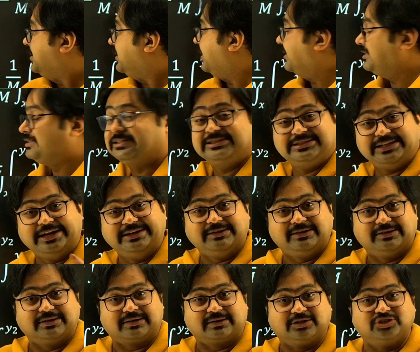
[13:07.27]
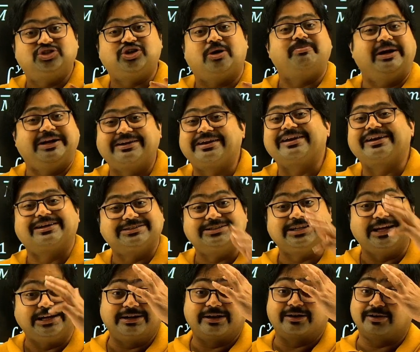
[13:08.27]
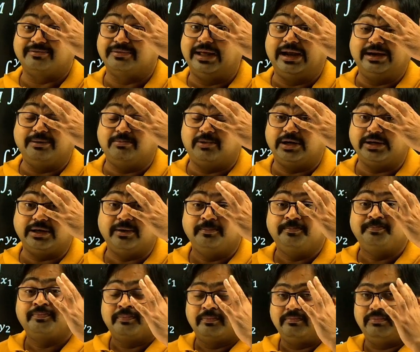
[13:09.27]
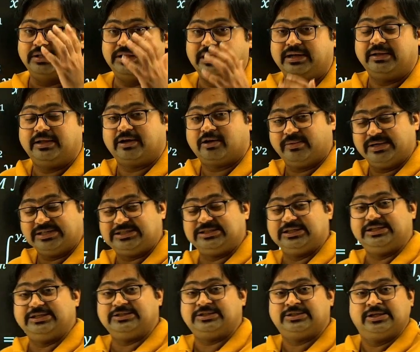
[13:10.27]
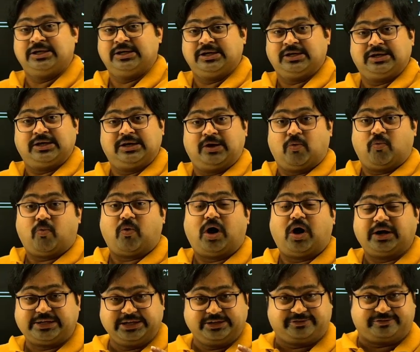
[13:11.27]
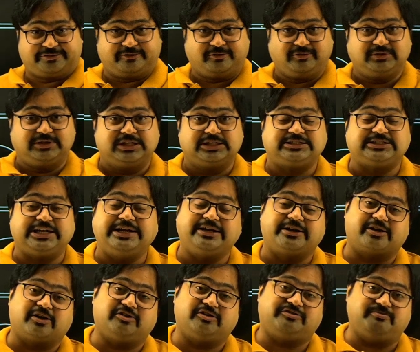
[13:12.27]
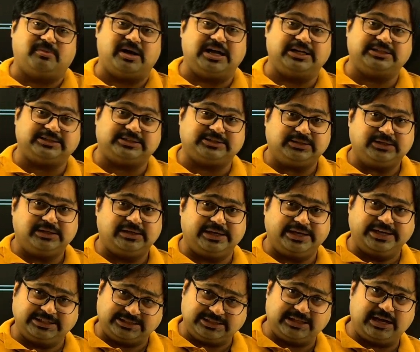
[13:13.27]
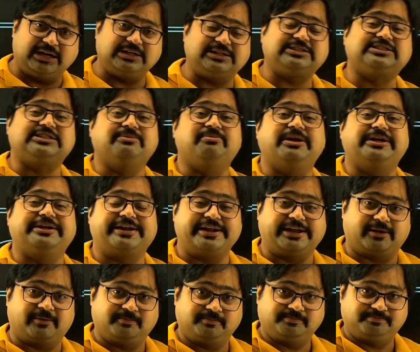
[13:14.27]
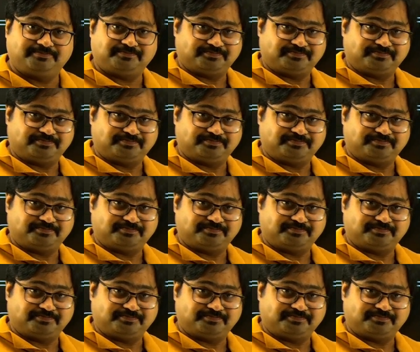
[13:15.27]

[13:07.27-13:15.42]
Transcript: It's at the center, geometric center of that body. But then the question is, what if the center of mass is not symmetric?